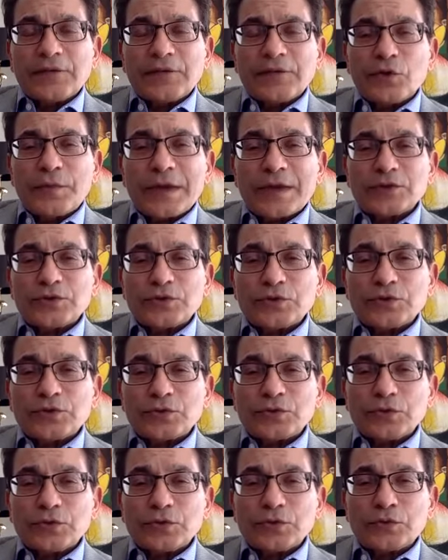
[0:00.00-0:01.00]
you go back
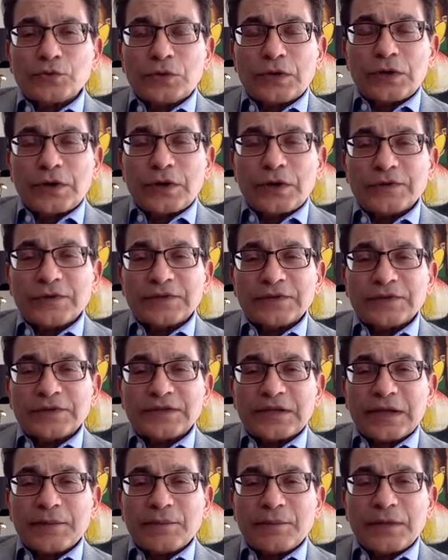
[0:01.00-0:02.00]
to around the
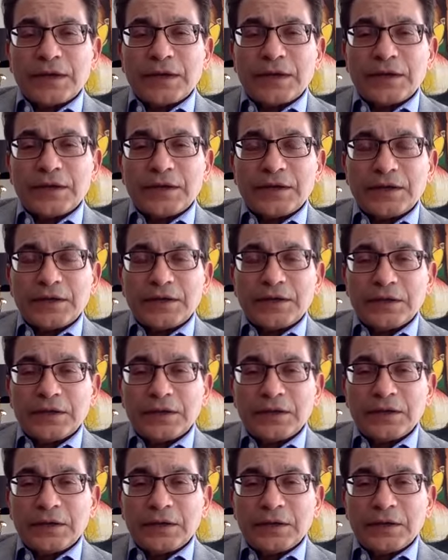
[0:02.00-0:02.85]
time when I